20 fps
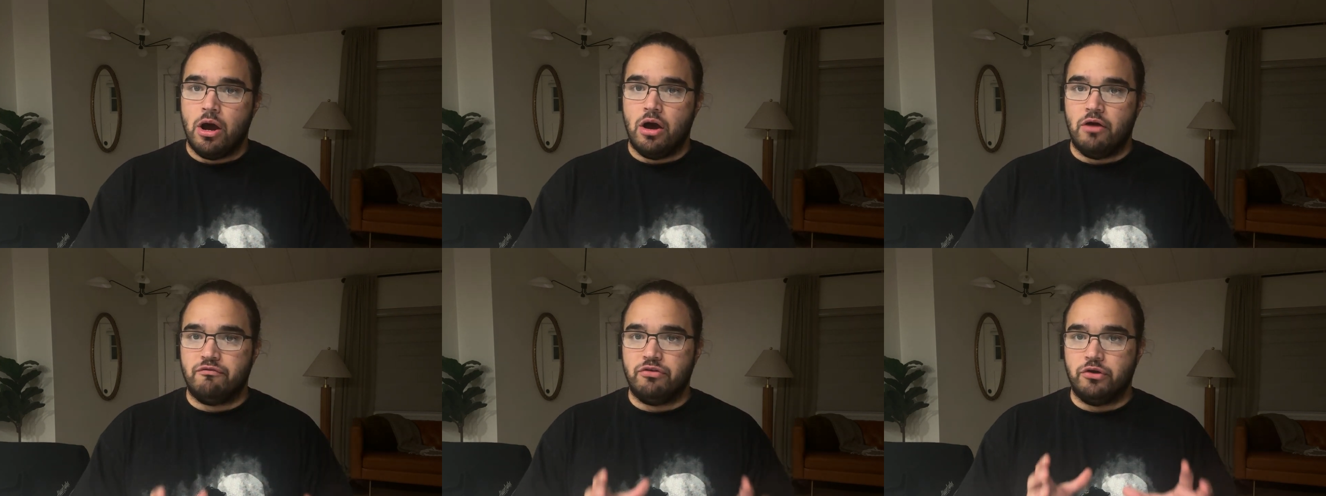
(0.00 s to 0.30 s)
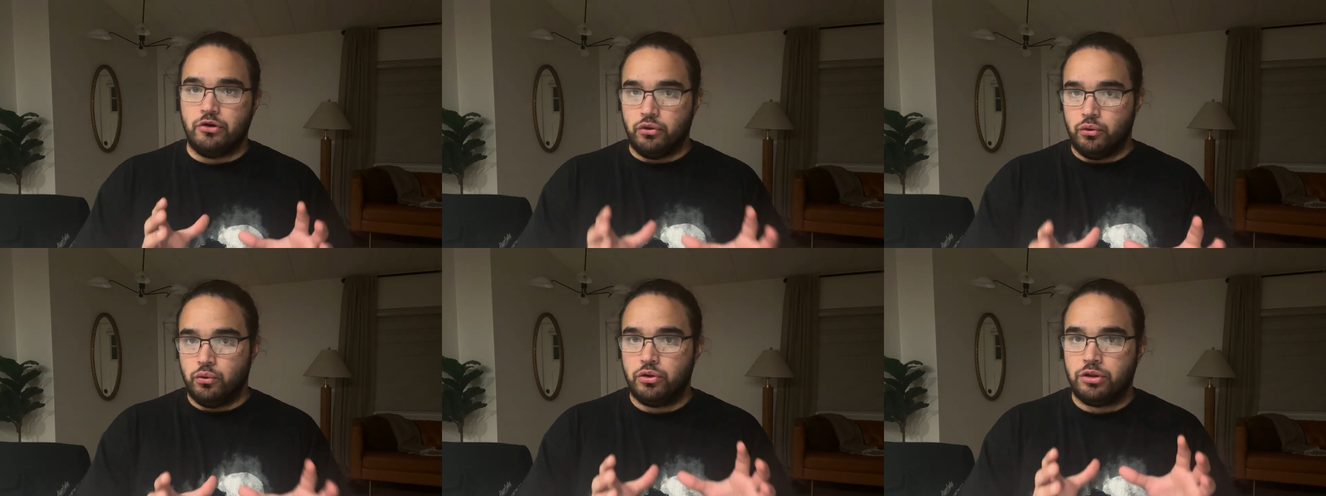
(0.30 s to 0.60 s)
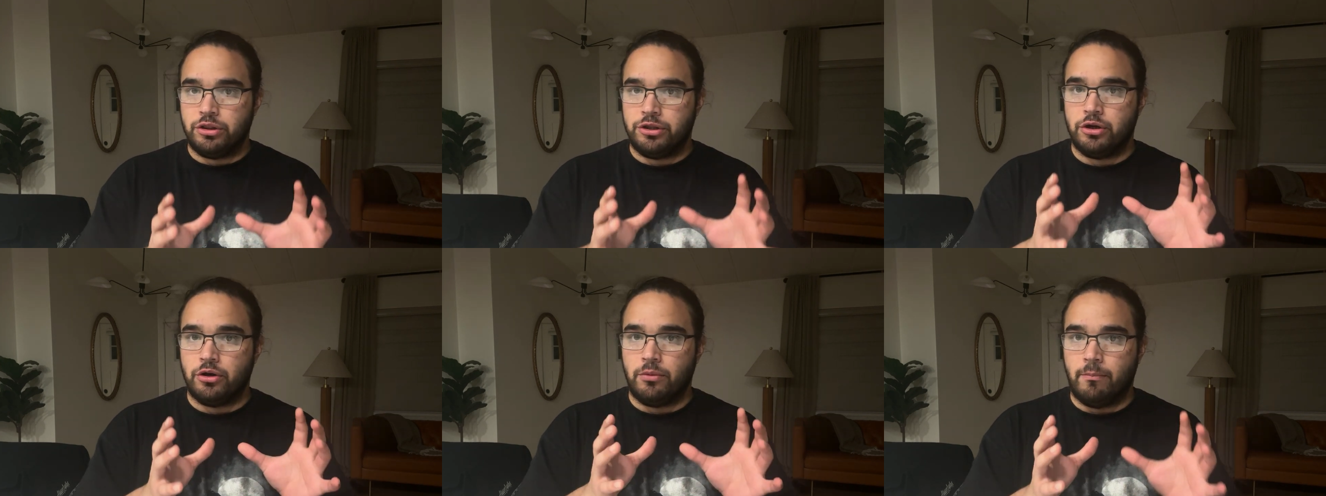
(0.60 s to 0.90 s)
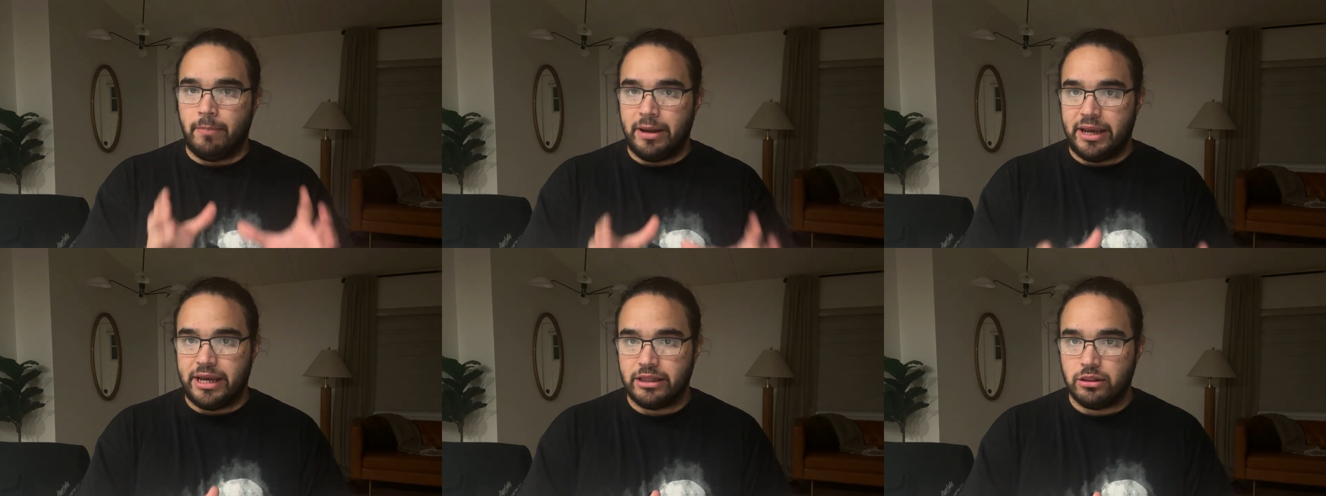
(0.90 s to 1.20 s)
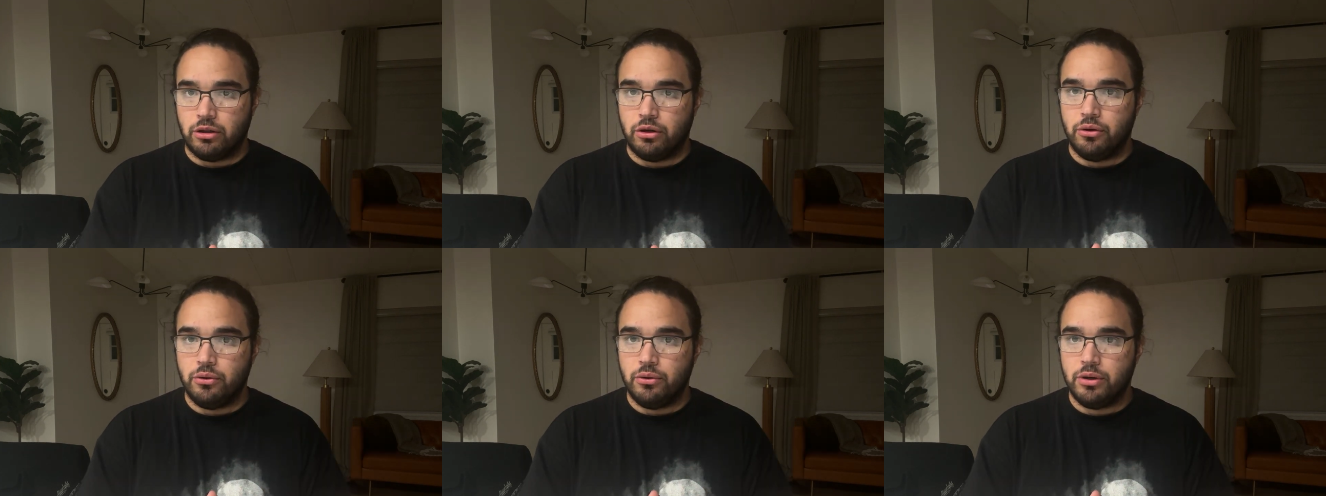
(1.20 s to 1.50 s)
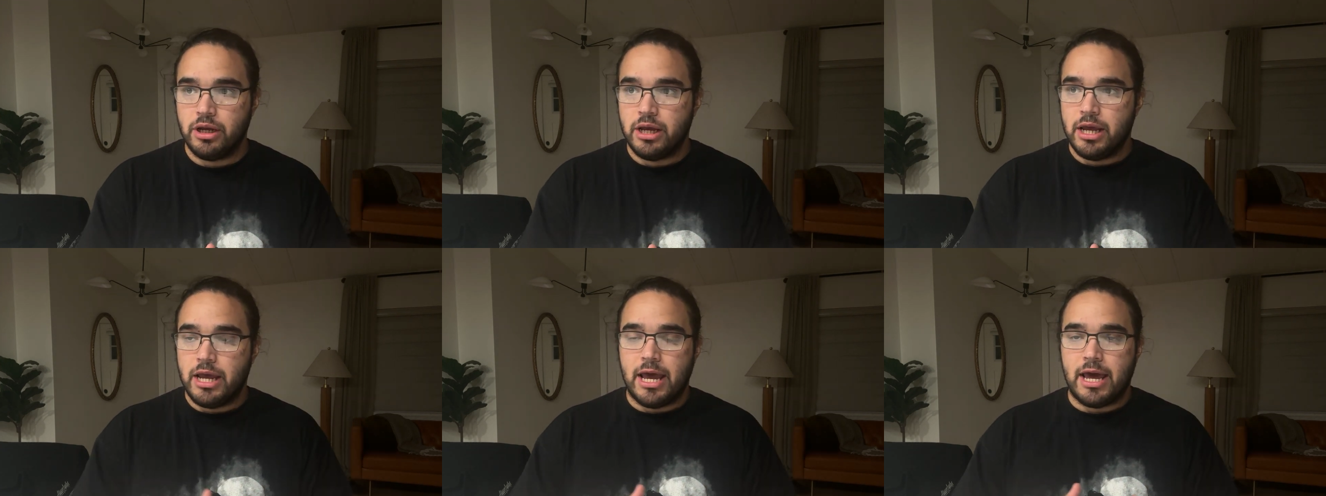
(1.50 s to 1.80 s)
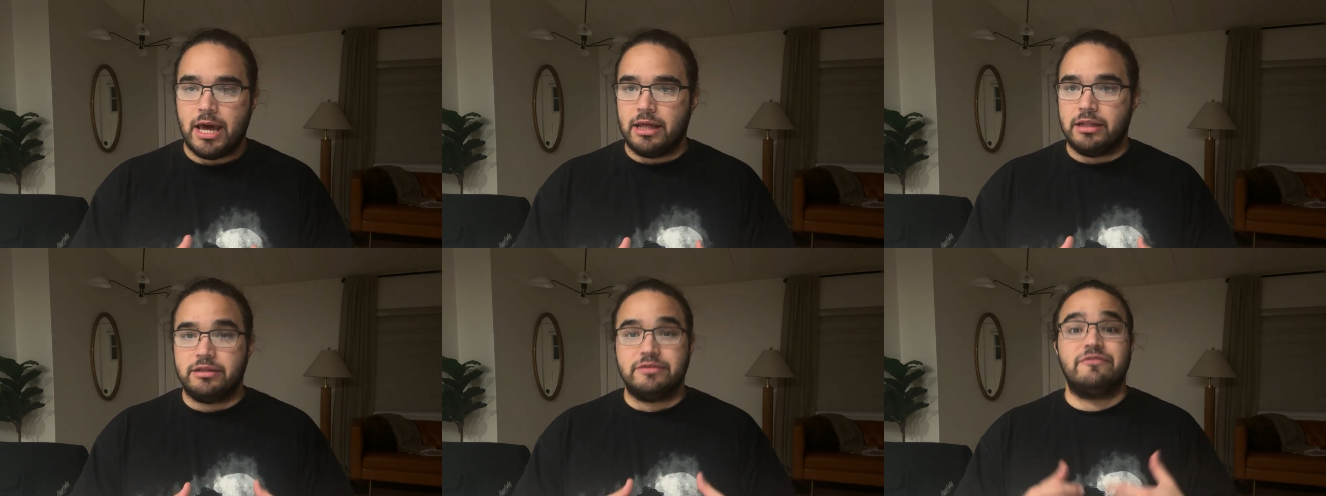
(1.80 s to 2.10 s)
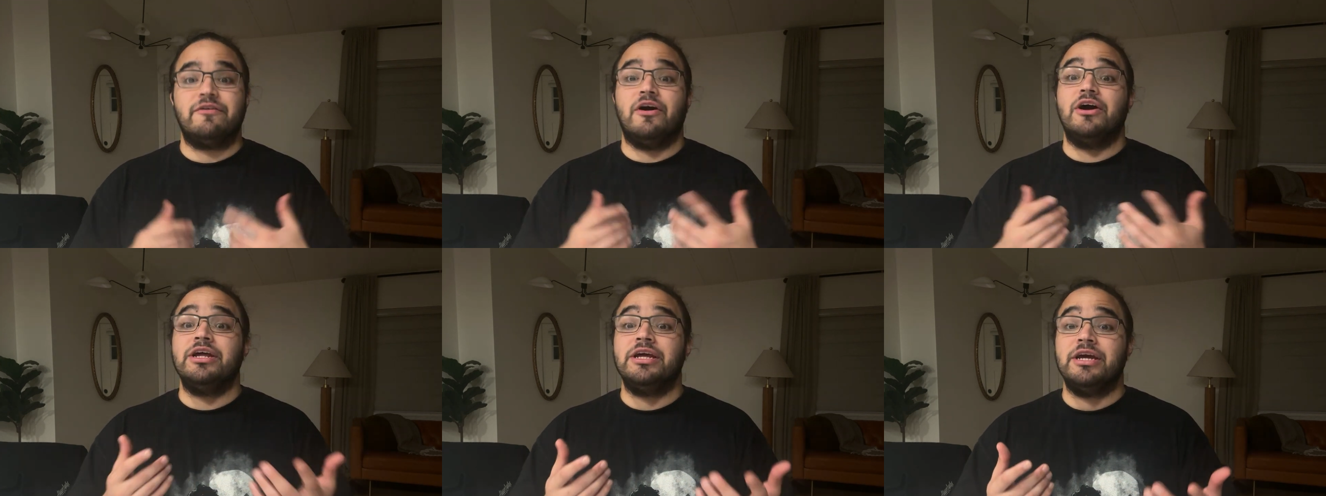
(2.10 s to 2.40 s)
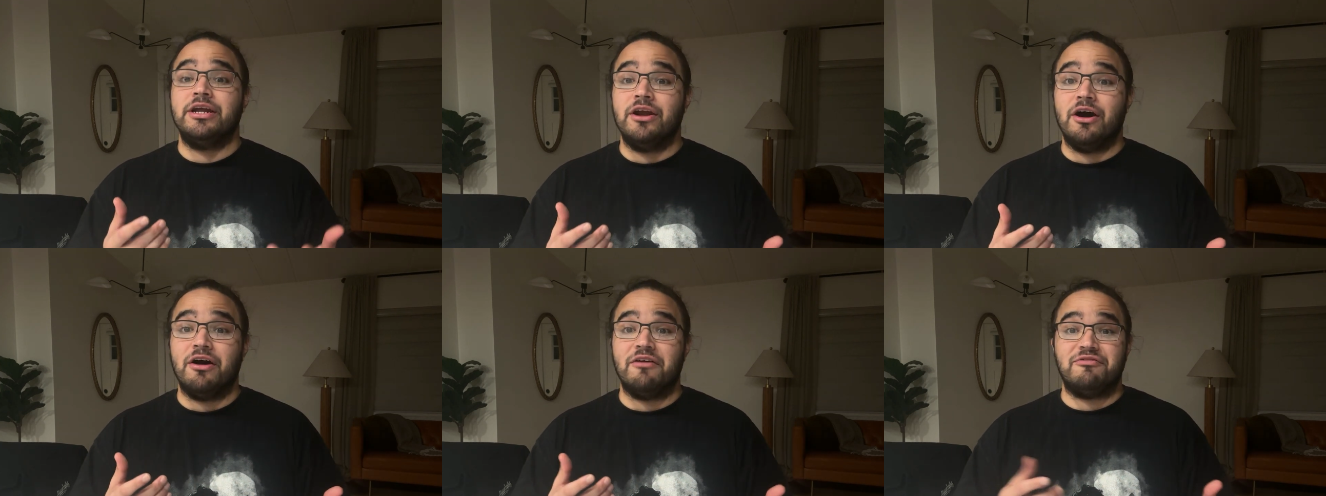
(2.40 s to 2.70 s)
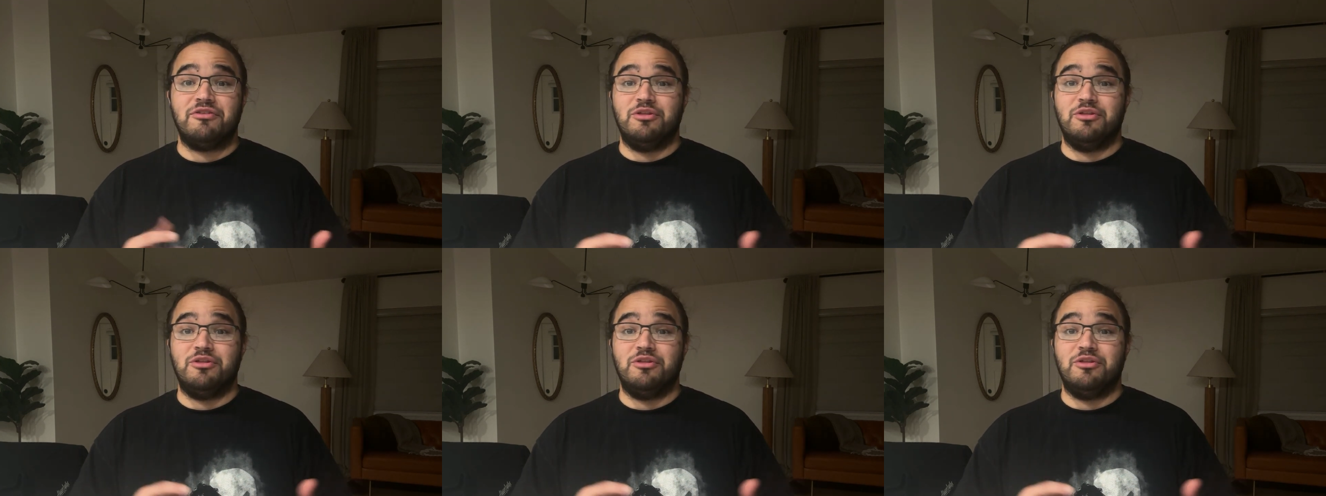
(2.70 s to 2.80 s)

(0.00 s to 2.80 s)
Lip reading: of the nuclear payload. And funny enough,